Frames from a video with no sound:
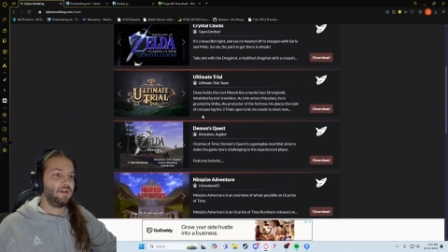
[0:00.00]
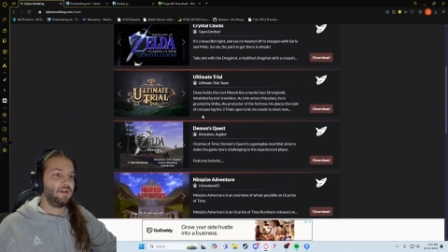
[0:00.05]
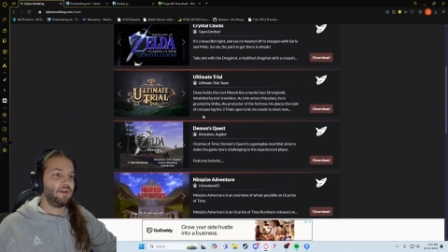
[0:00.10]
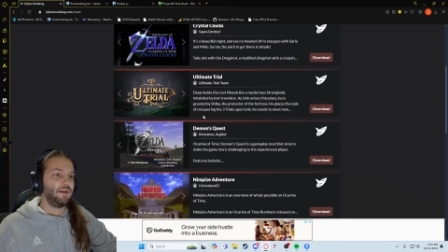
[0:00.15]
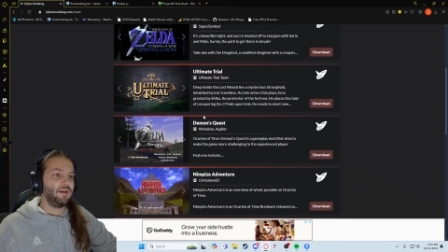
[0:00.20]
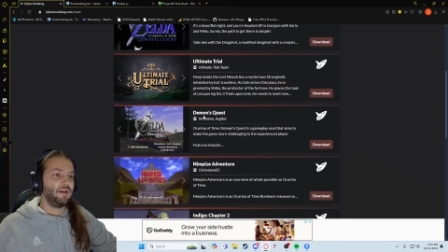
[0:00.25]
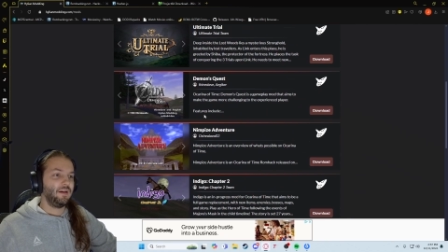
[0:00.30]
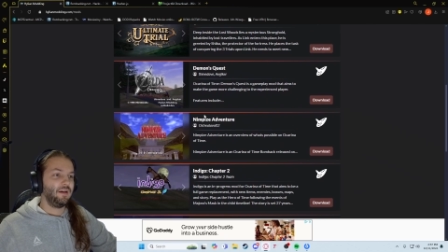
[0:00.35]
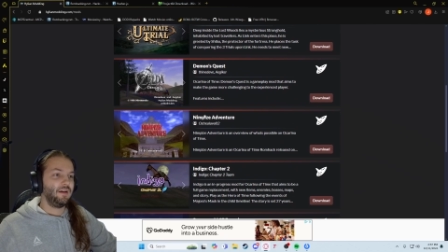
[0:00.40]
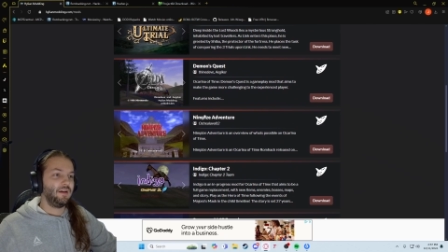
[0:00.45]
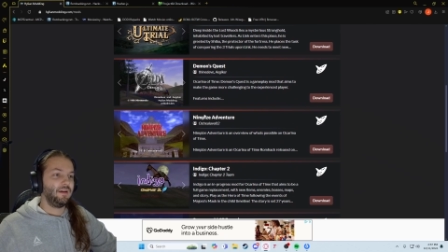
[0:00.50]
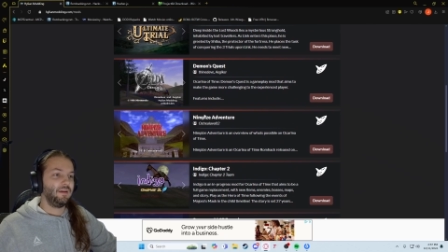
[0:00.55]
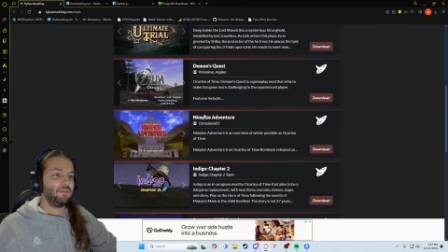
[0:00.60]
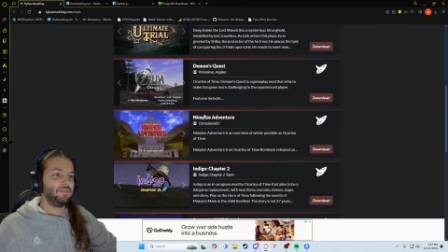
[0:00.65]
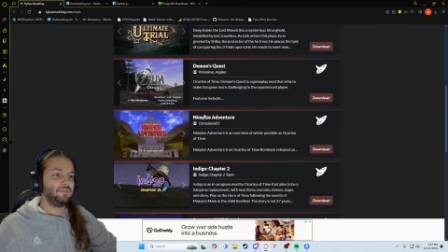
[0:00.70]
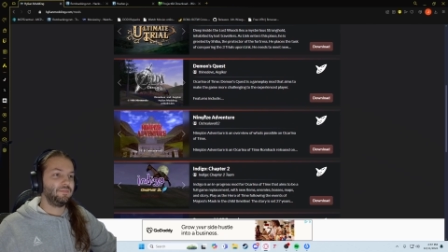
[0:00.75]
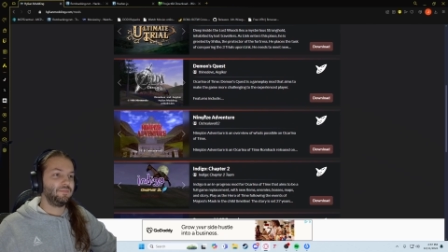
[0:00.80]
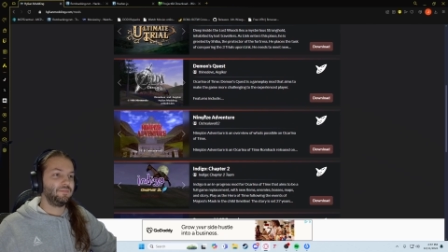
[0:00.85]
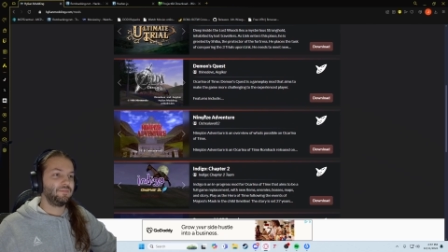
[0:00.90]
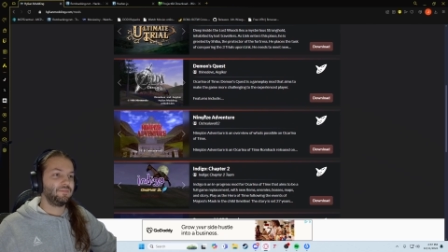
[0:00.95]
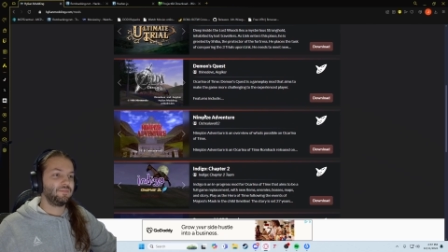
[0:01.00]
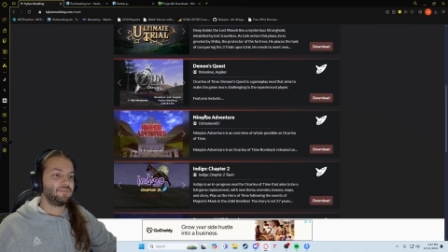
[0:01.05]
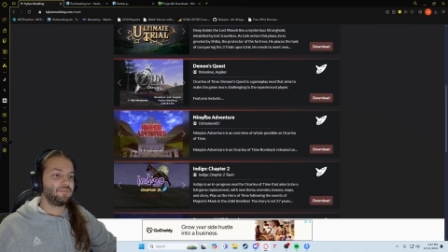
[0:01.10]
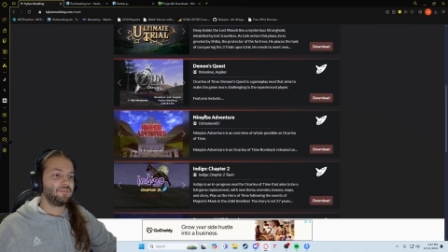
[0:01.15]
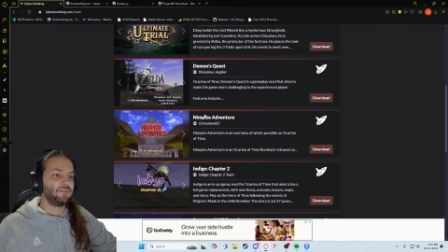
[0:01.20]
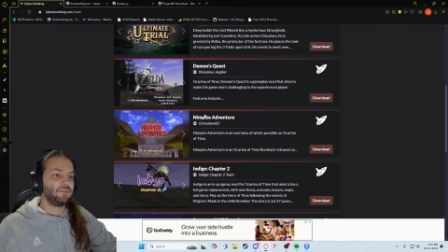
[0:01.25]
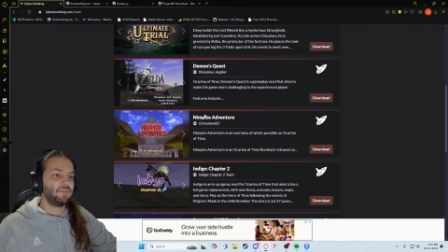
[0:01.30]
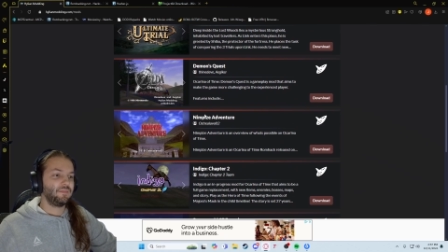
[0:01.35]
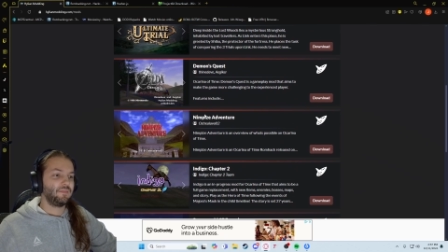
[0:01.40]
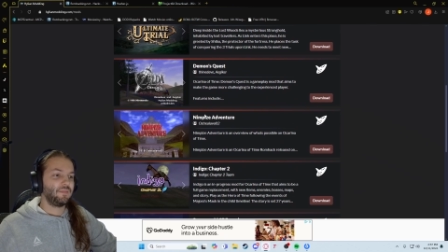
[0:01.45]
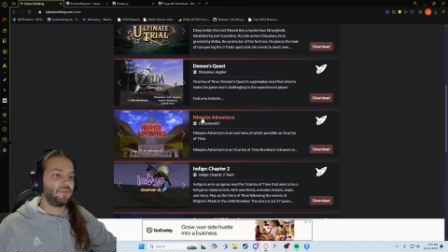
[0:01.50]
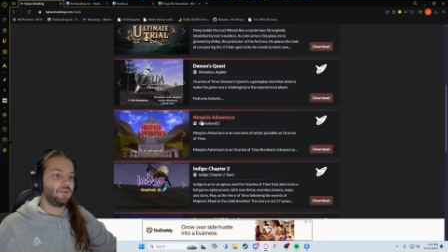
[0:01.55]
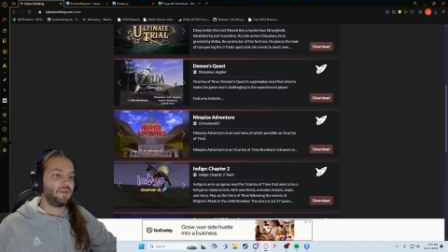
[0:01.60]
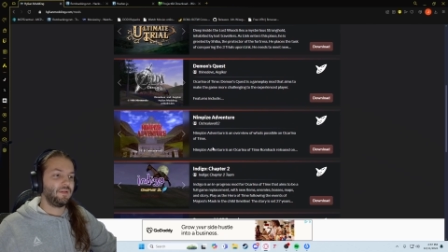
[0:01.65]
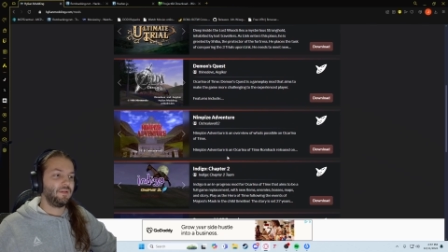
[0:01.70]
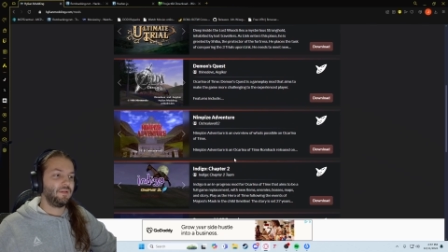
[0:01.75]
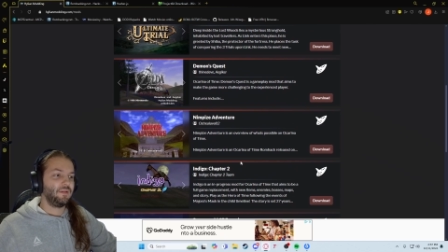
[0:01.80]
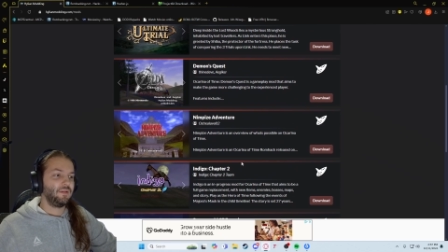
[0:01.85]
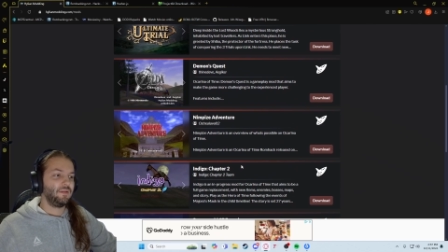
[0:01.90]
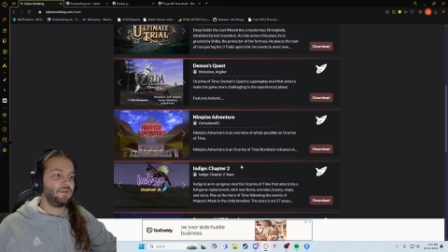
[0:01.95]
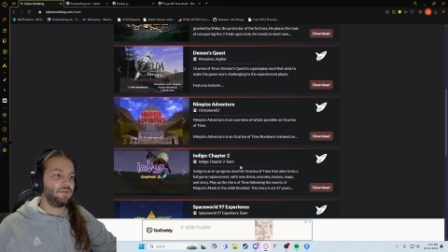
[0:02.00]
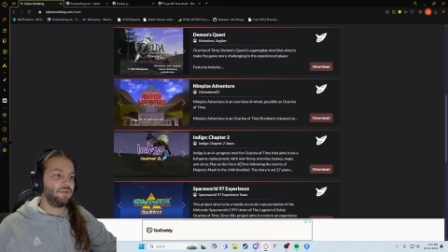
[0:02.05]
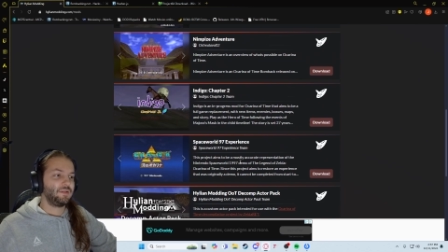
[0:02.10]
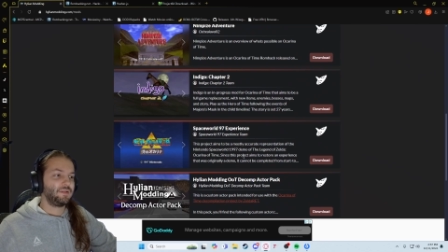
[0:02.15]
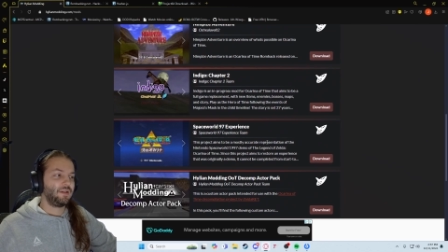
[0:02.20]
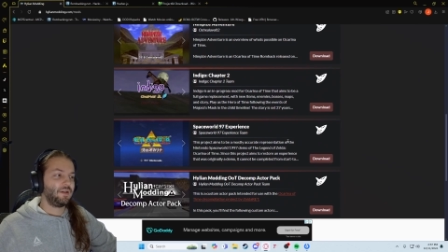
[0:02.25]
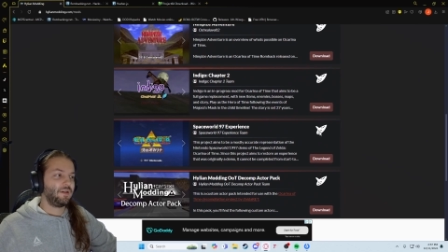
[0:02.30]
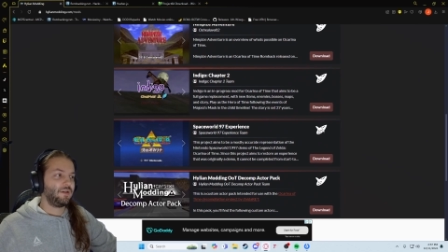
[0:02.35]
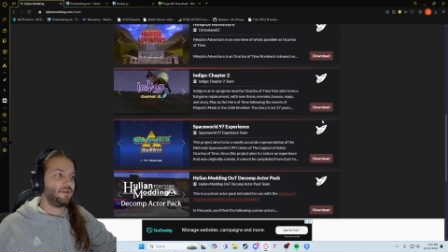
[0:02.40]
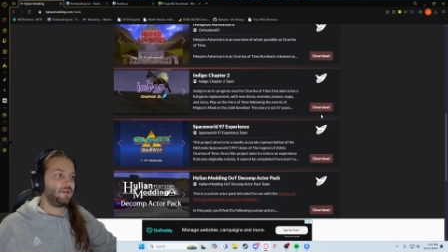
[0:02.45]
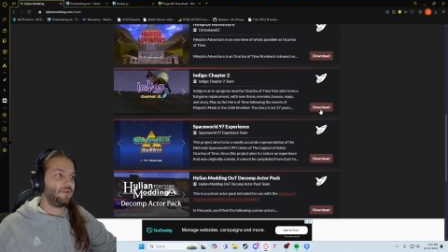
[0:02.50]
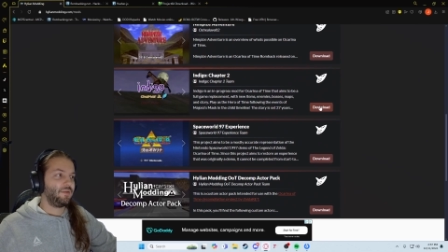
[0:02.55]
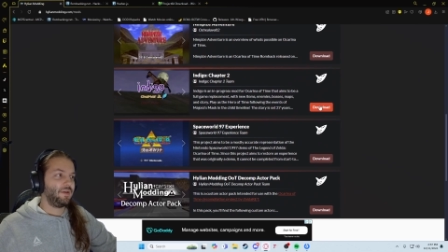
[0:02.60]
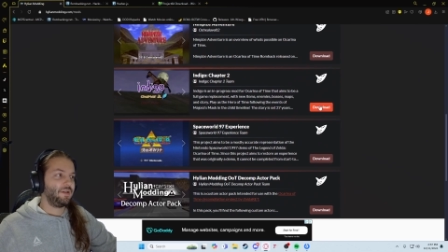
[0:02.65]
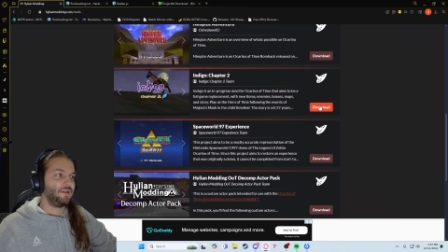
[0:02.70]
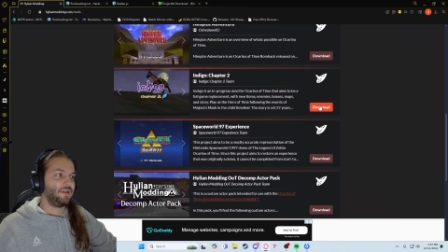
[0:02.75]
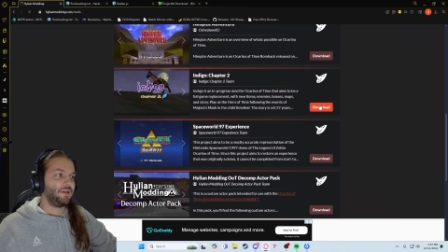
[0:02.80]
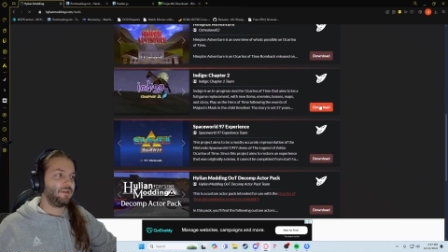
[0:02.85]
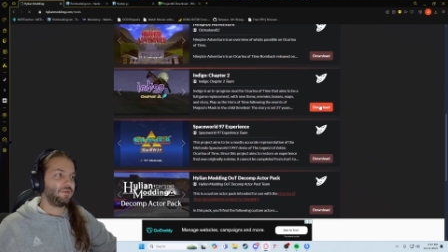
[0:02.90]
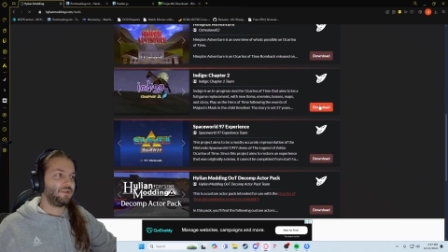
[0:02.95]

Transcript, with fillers: Um, let's go Indigo